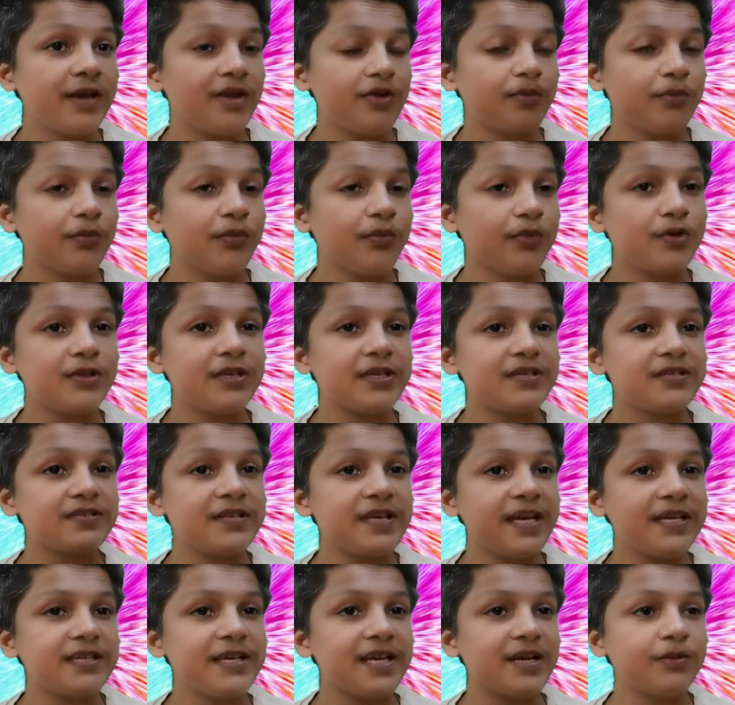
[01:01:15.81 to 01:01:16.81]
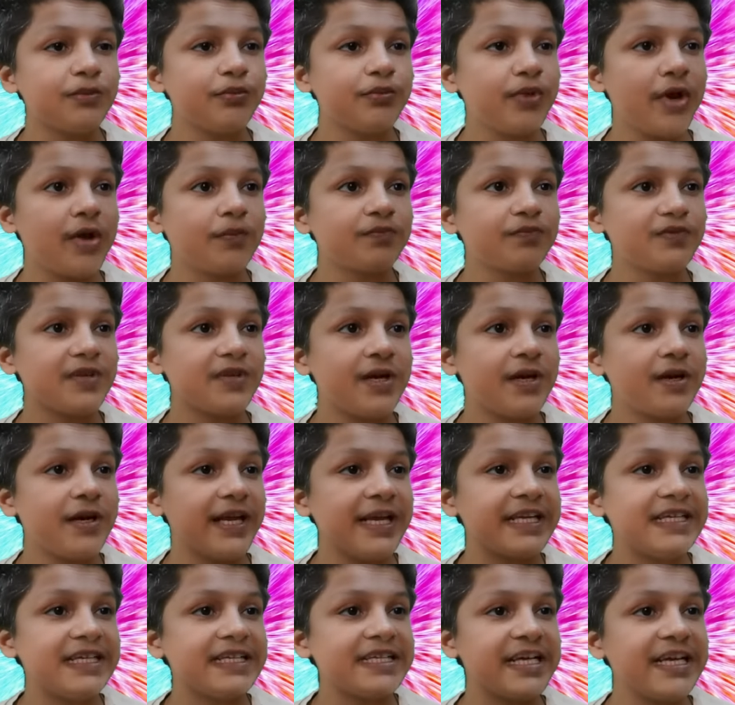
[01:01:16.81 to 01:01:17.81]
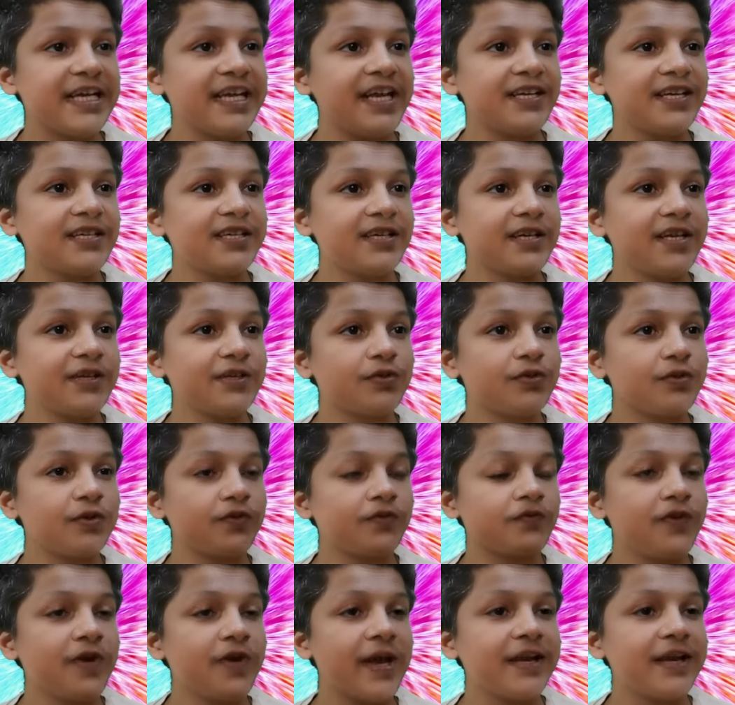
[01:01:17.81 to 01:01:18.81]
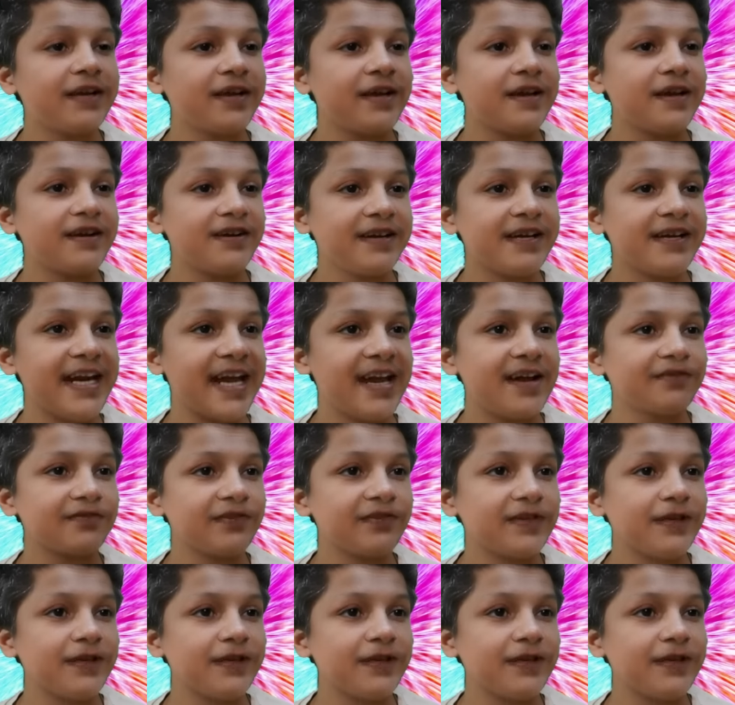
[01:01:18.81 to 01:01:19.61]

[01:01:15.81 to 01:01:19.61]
both the set and props are integrated into the fight choreography.